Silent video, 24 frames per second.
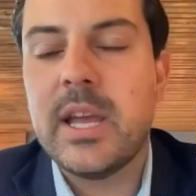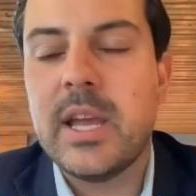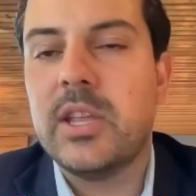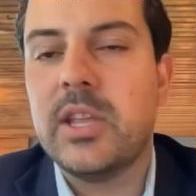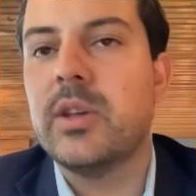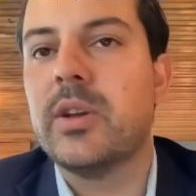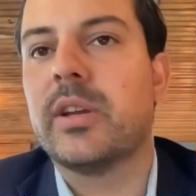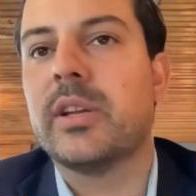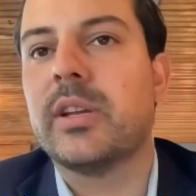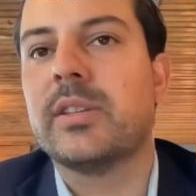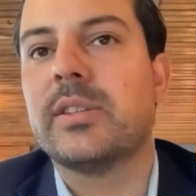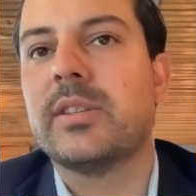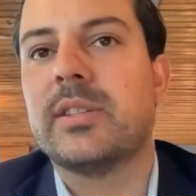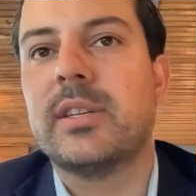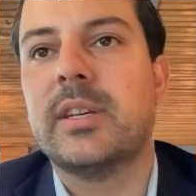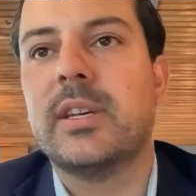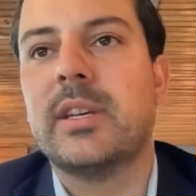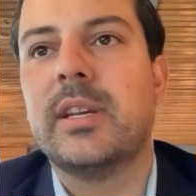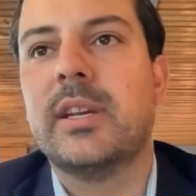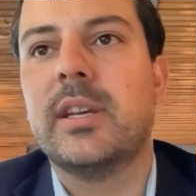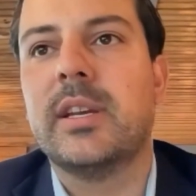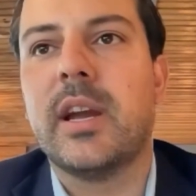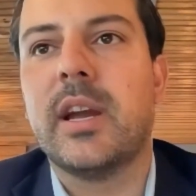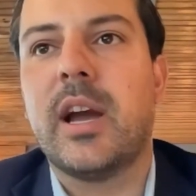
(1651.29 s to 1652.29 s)
You can
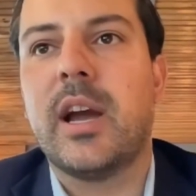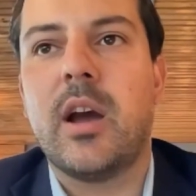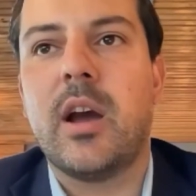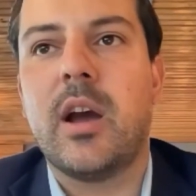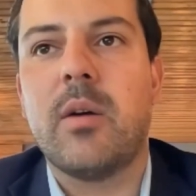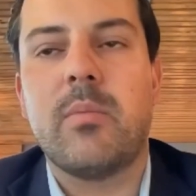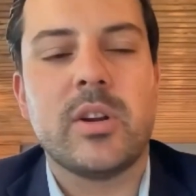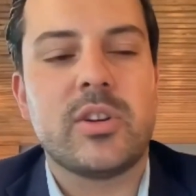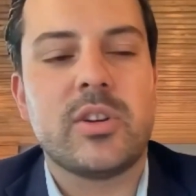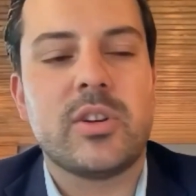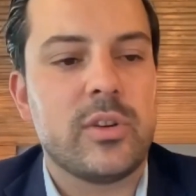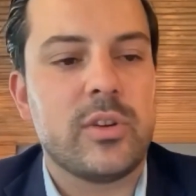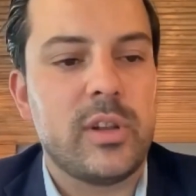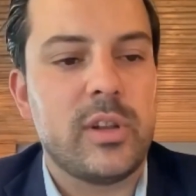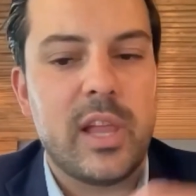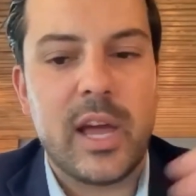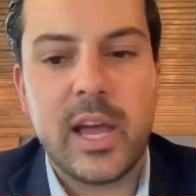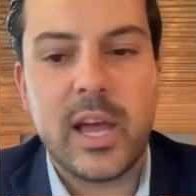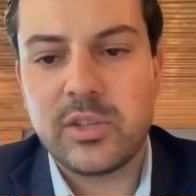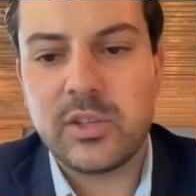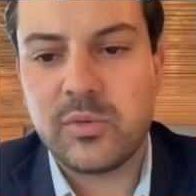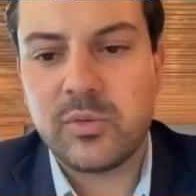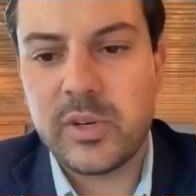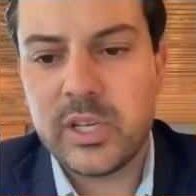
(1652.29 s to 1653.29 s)
see how much their
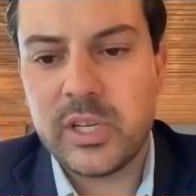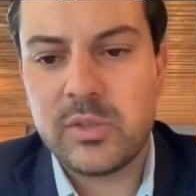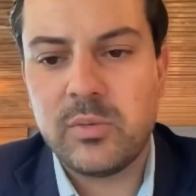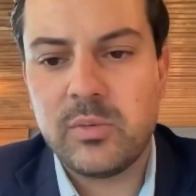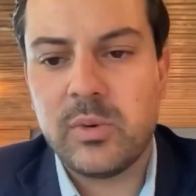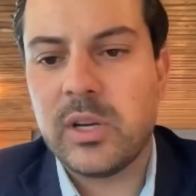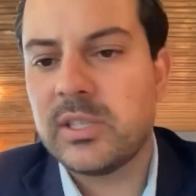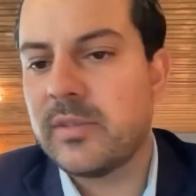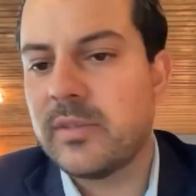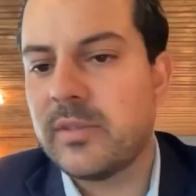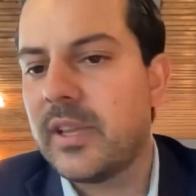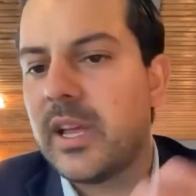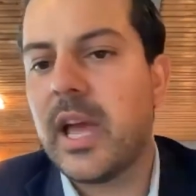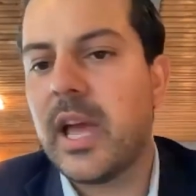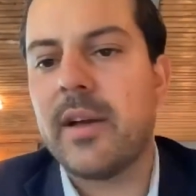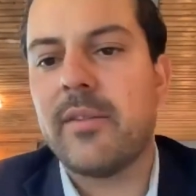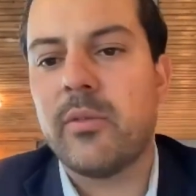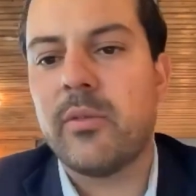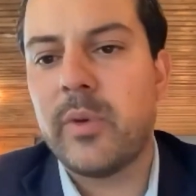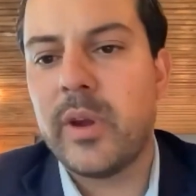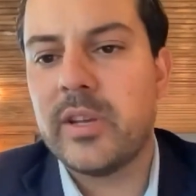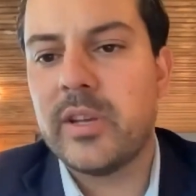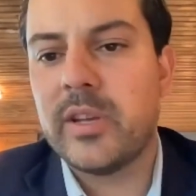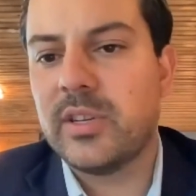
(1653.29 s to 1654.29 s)
last raise was. If they have a
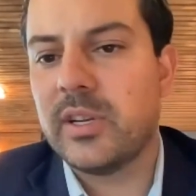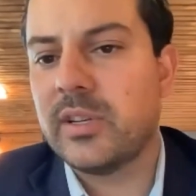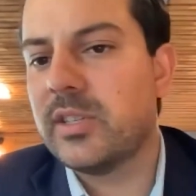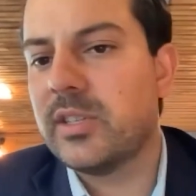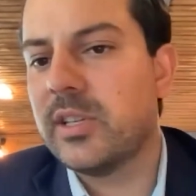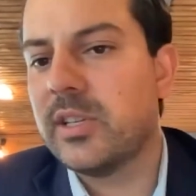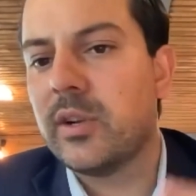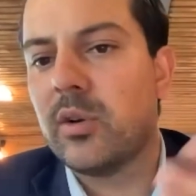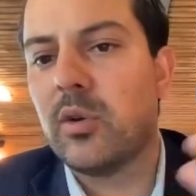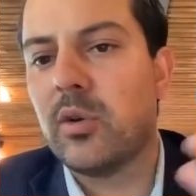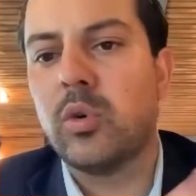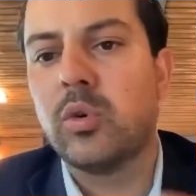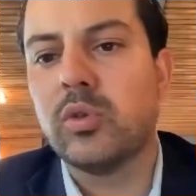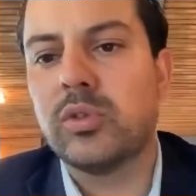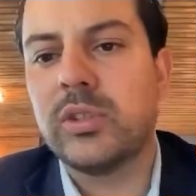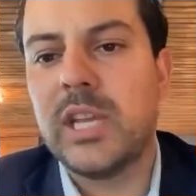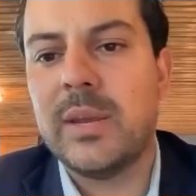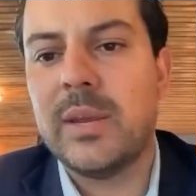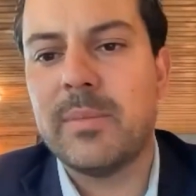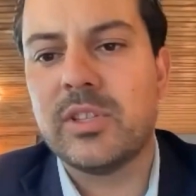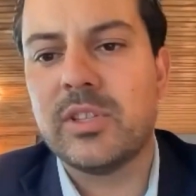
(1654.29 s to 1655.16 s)
raise, you can see their whole team.